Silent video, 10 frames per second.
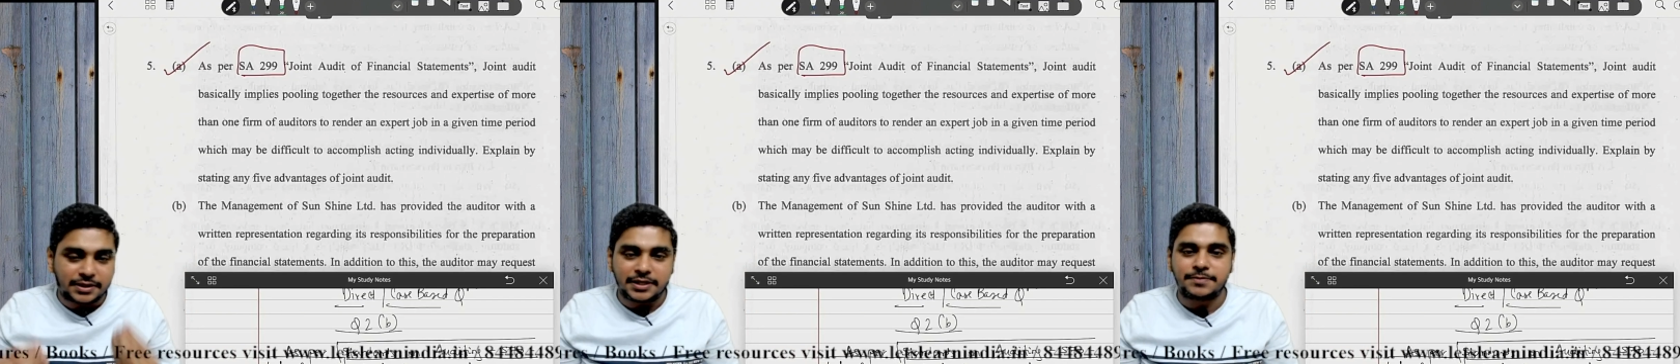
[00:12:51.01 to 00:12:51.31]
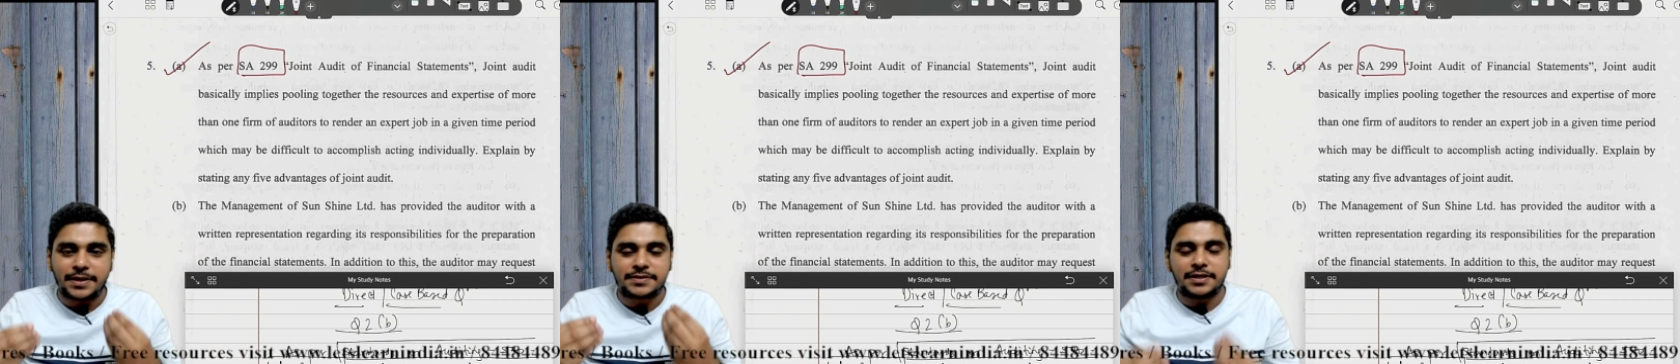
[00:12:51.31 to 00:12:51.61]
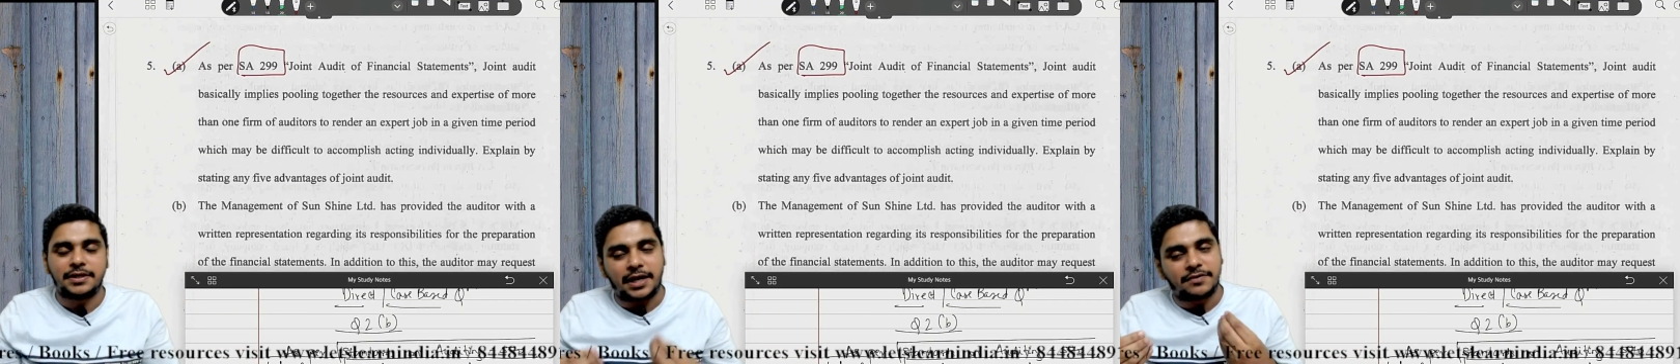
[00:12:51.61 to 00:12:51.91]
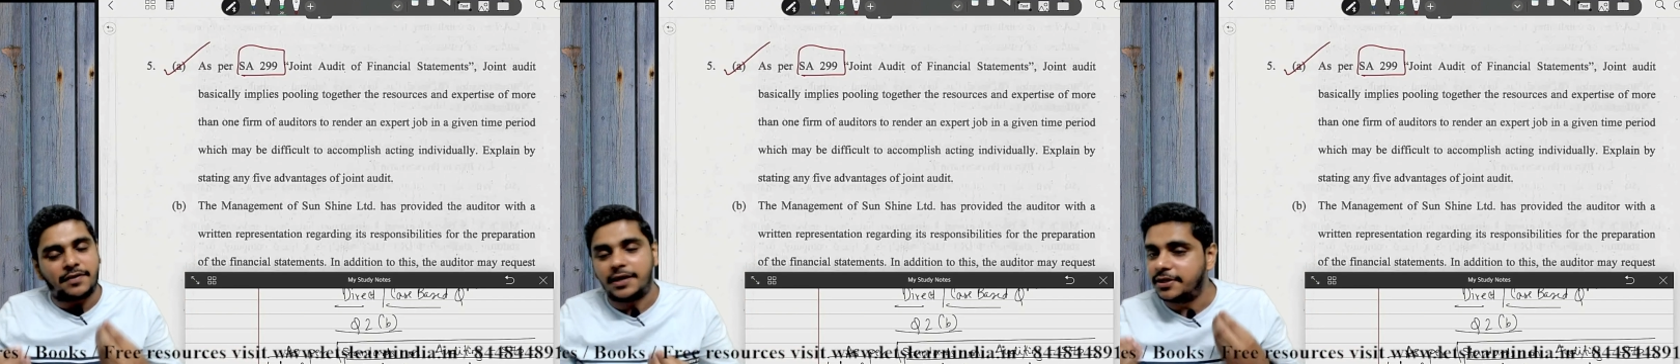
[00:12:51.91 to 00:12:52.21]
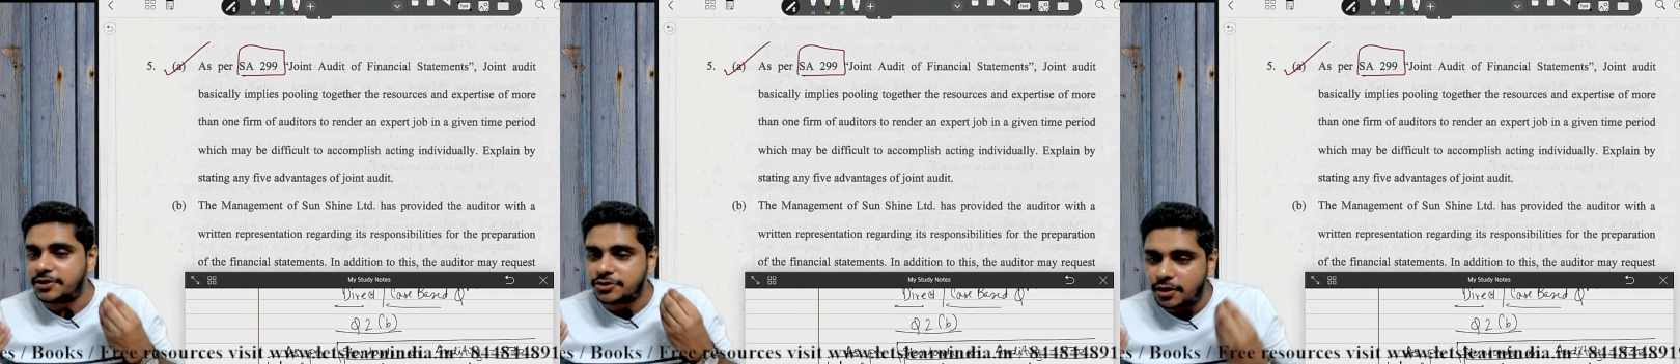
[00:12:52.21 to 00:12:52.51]
is basically
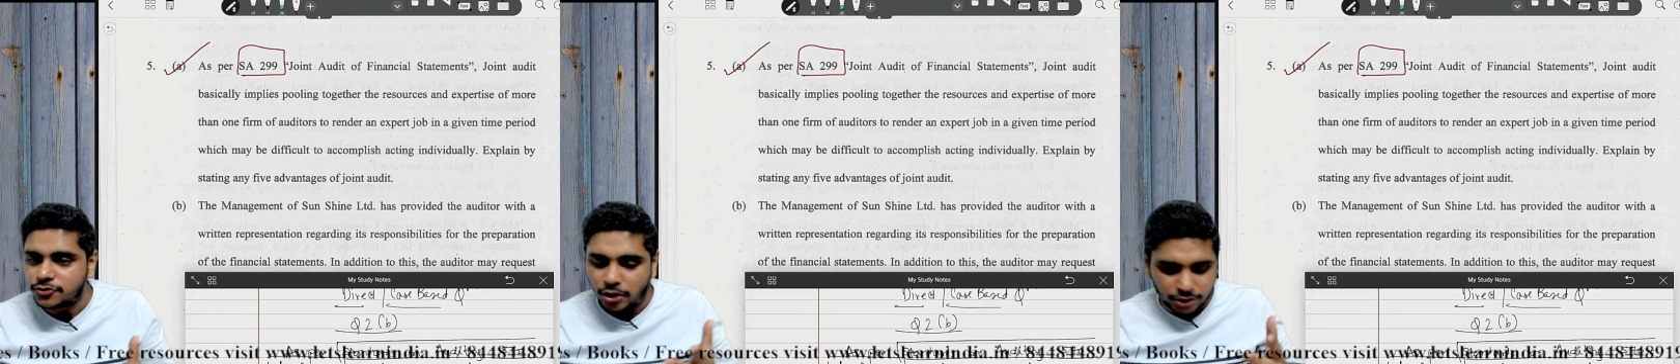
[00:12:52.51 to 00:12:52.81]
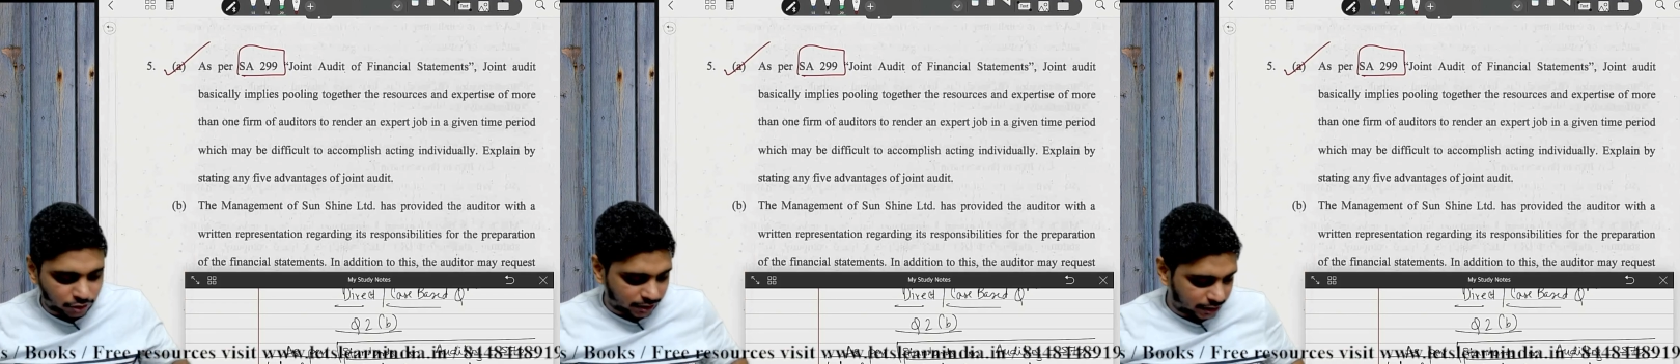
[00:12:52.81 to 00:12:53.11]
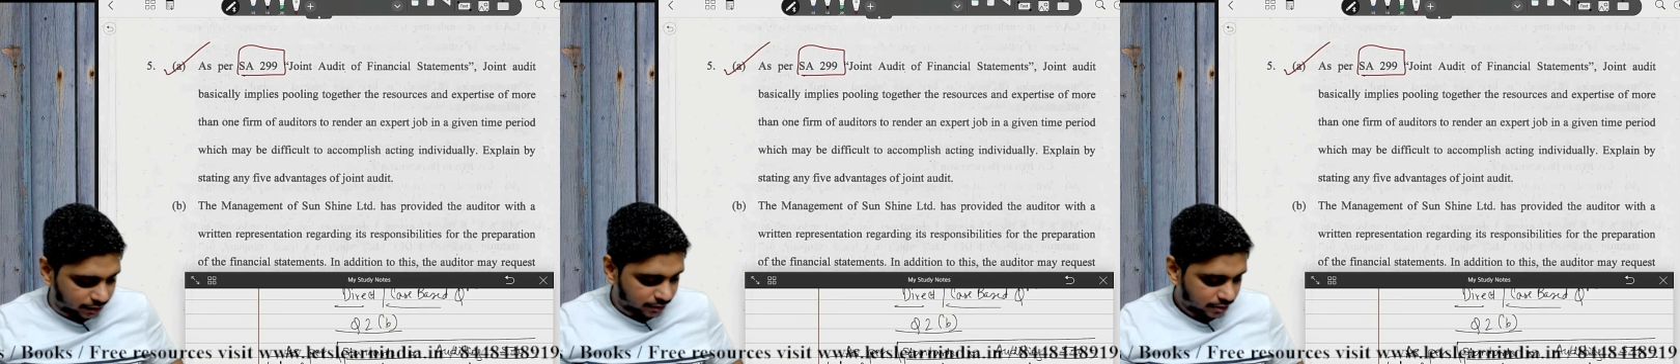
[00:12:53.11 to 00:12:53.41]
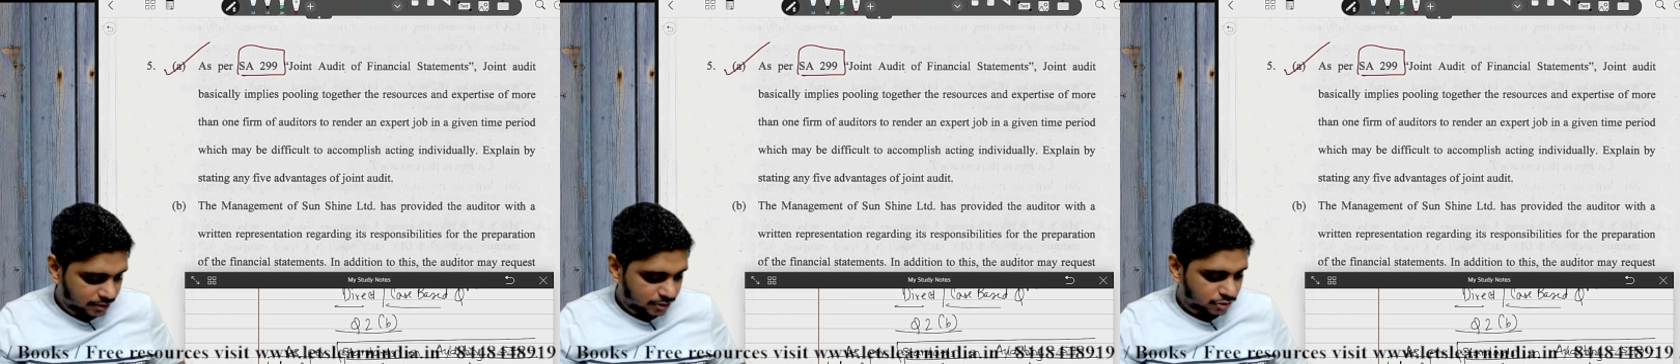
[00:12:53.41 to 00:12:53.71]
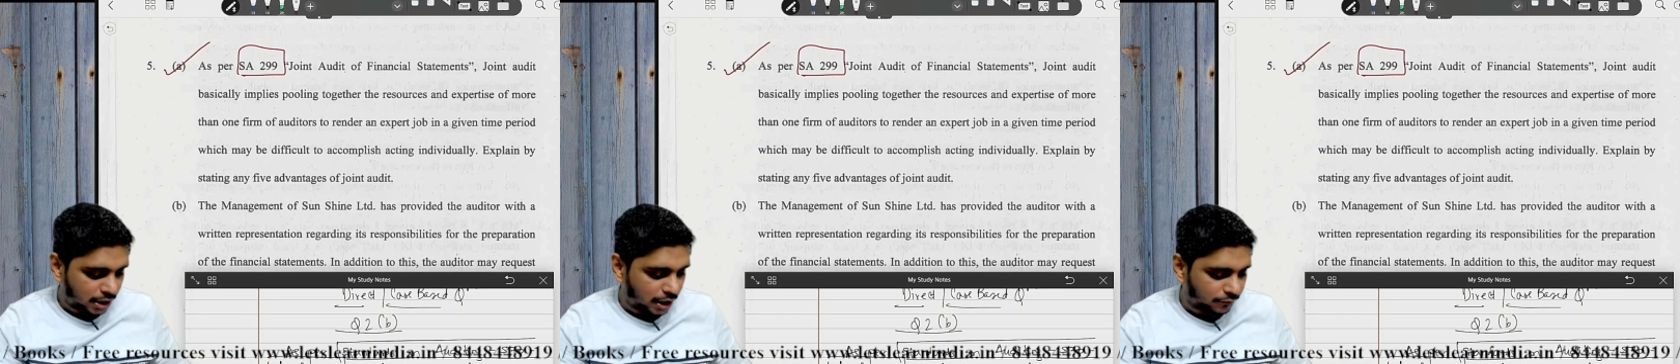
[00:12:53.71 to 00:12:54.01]
advantages of joint audit. So
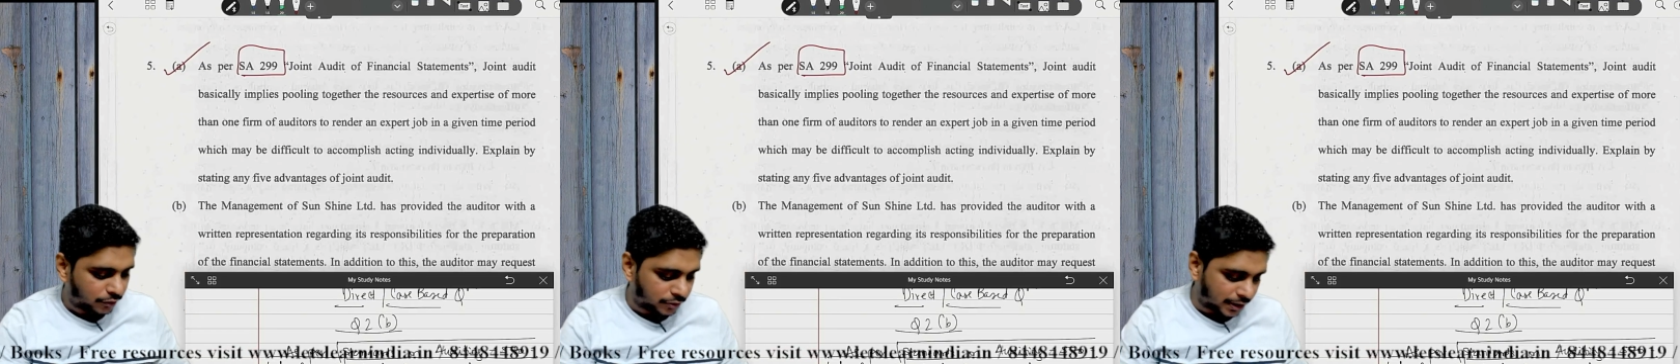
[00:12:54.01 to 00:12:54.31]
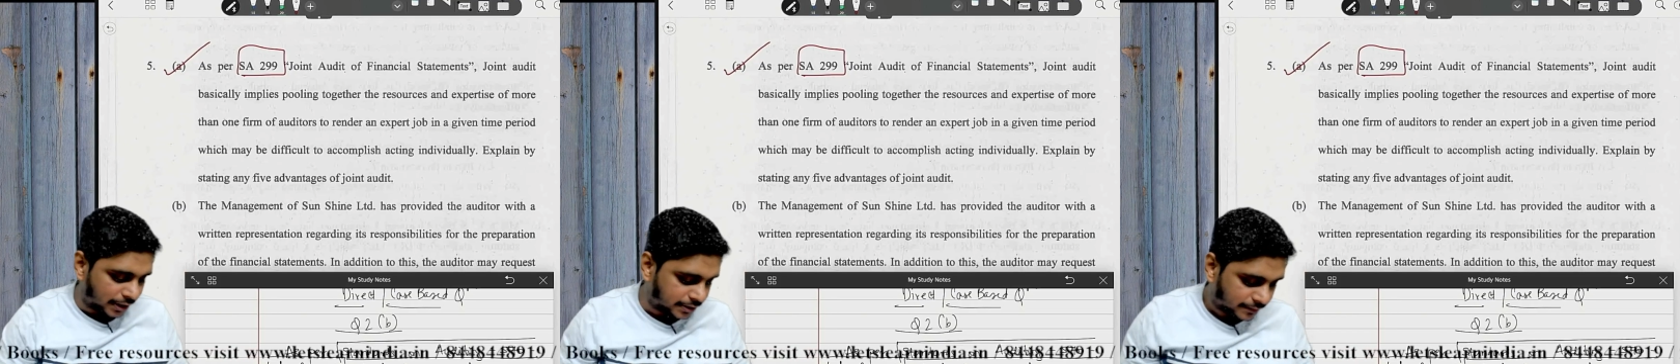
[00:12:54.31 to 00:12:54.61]
how would you write?